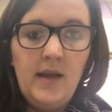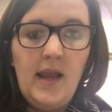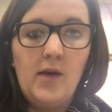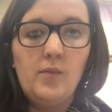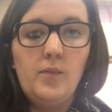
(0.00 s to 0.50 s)

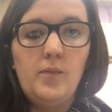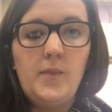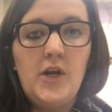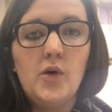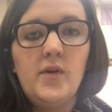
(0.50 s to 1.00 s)
and
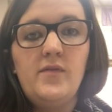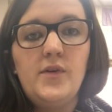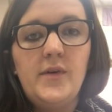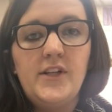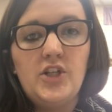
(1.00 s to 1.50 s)
peer
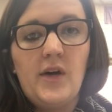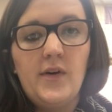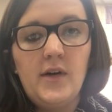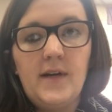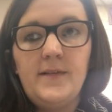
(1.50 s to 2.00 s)
review each
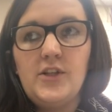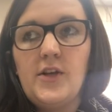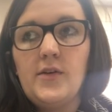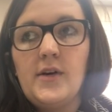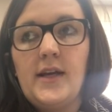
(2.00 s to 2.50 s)
other, give each
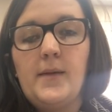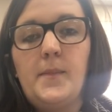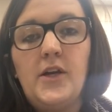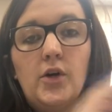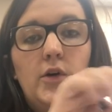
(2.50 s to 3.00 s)
other like a
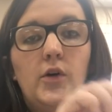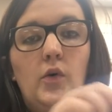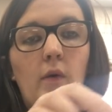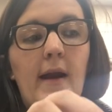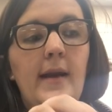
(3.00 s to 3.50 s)
peer
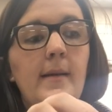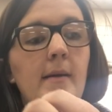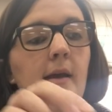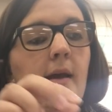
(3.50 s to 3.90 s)
grade.